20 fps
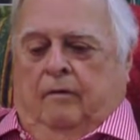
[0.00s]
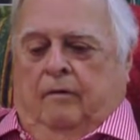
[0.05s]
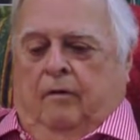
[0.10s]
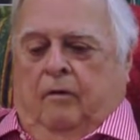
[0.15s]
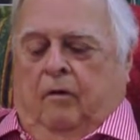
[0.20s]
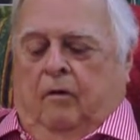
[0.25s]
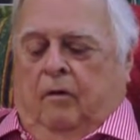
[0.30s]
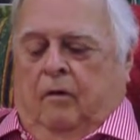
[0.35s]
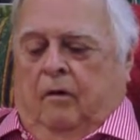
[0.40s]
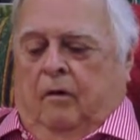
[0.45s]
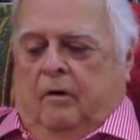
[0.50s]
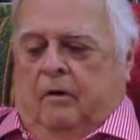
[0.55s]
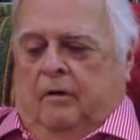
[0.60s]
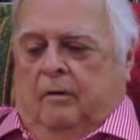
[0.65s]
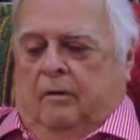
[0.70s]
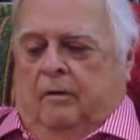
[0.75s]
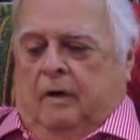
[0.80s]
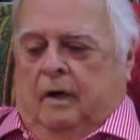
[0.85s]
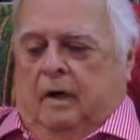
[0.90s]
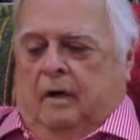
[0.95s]
for
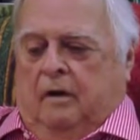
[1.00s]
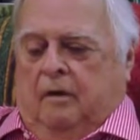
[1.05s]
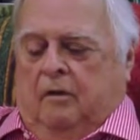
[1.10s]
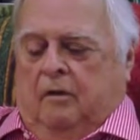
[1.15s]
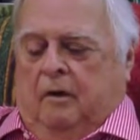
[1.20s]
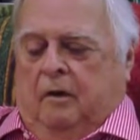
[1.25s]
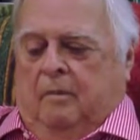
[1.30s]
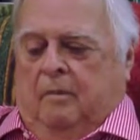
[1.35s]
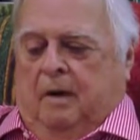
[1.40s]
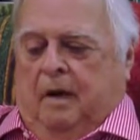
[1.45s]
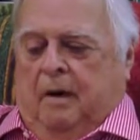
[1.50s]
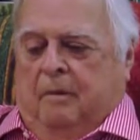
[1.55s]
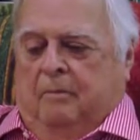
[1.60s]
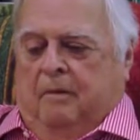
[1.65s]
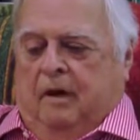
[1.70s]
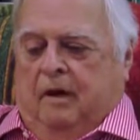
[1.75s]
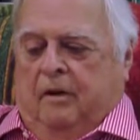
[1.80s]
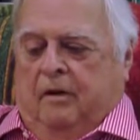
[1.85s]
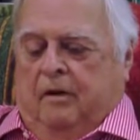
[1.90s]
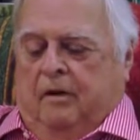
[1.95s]
not only my
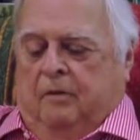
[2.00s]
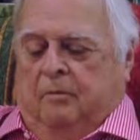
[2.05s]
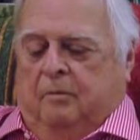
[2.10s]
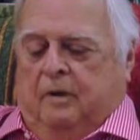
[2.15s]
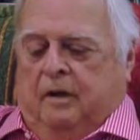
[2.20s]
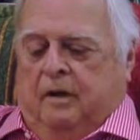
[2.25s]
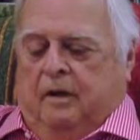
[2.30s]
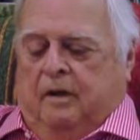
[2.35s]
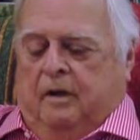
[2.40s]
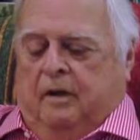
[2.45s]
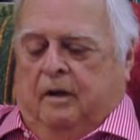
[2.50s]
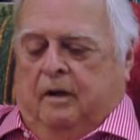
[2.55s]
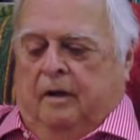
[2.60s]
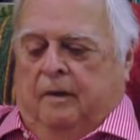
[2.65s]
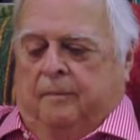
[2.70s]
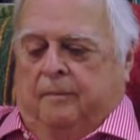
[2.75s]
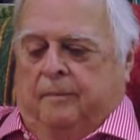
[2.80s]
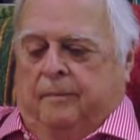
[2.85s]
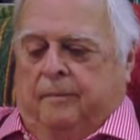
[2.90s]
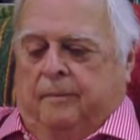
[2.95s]
mother, but uh,
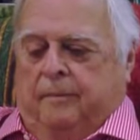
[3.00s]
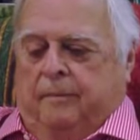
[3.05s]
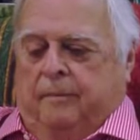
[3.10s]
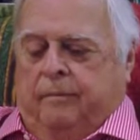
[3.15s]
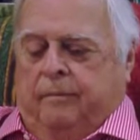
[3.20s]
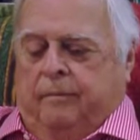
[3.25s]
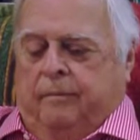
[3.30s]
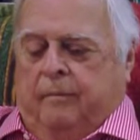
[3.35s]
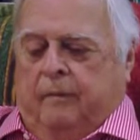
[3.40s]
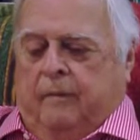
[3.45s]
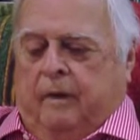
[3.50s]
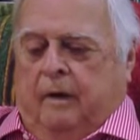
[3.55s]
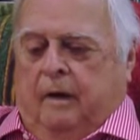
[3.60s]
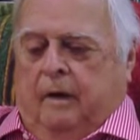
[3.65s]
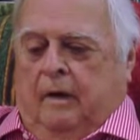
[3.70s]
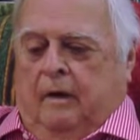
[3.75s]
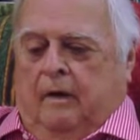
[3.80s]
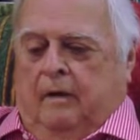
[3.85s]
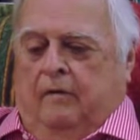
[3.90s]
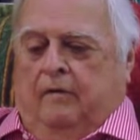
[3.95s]

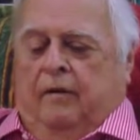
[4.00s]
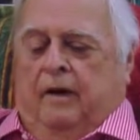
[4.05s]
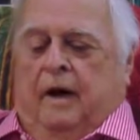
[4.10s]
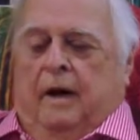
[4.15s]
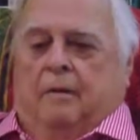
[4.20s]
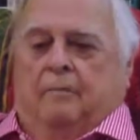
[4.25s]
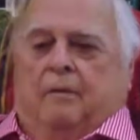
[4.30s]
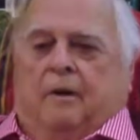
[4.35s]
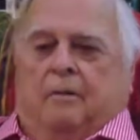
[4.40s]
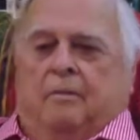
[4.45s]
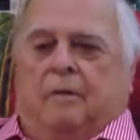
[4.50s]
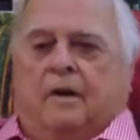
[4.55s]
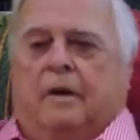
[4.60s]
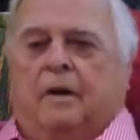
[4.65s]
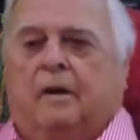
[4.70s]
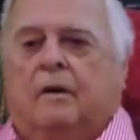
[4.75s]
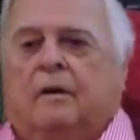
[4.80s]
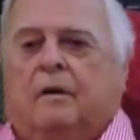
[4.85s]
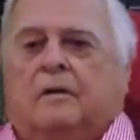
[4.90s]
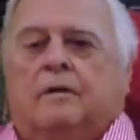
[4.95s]
the family
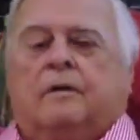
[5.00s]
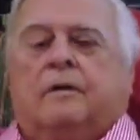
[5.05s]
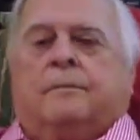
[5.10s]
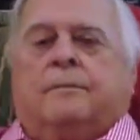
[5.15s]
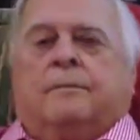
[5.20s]
because